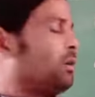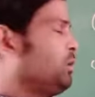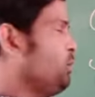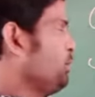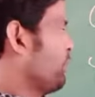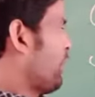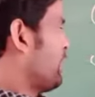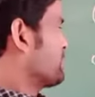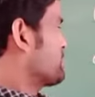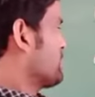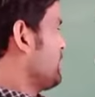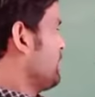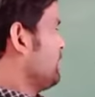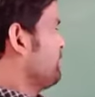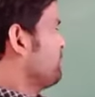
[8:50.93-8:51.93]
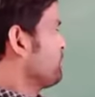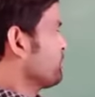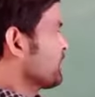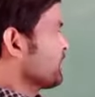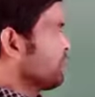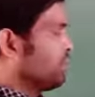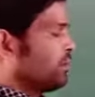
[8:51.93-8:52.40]
you can
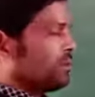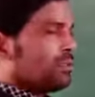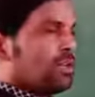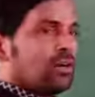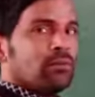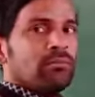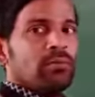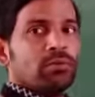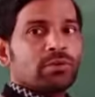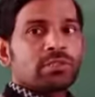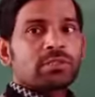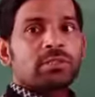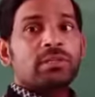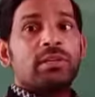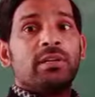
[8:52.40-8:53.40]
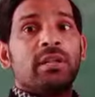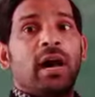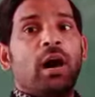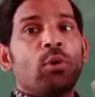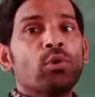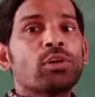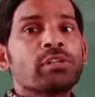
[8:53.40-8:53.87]
say the most
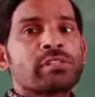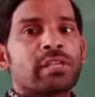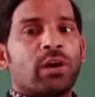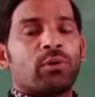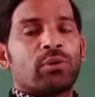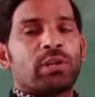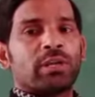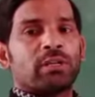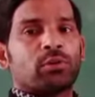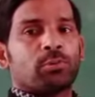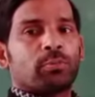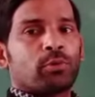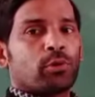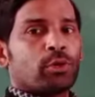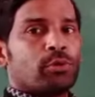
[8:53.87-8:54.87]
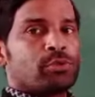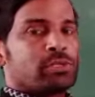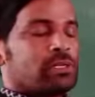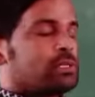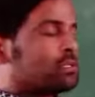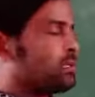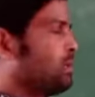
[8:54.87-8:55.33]
loud sounding
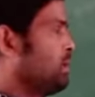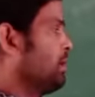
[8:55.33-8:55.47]
produces.